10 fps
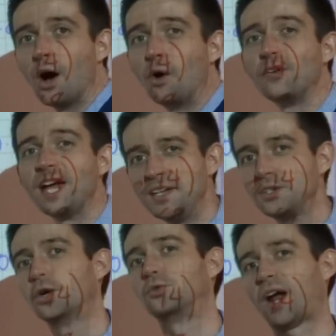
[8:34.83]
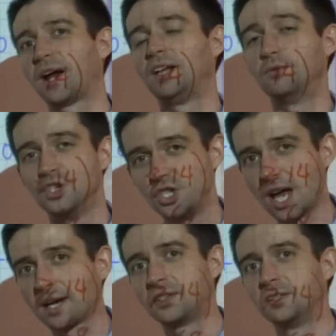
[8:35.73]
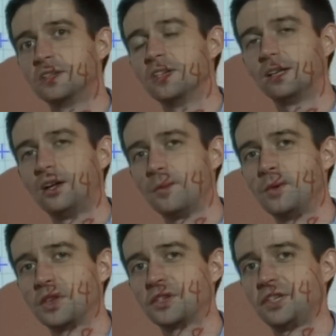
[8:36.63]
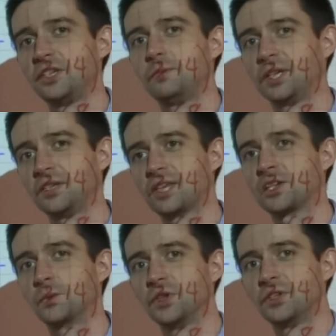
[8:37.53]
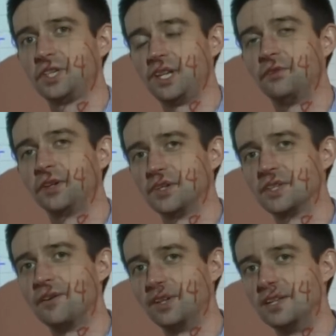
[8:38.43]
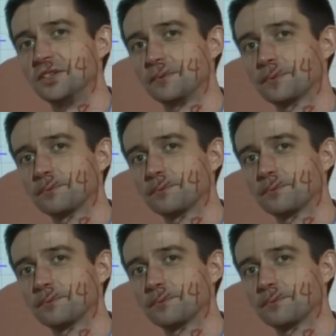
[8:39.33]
of incorrectly rejecting the null hypothesis, because that's what the significance level is.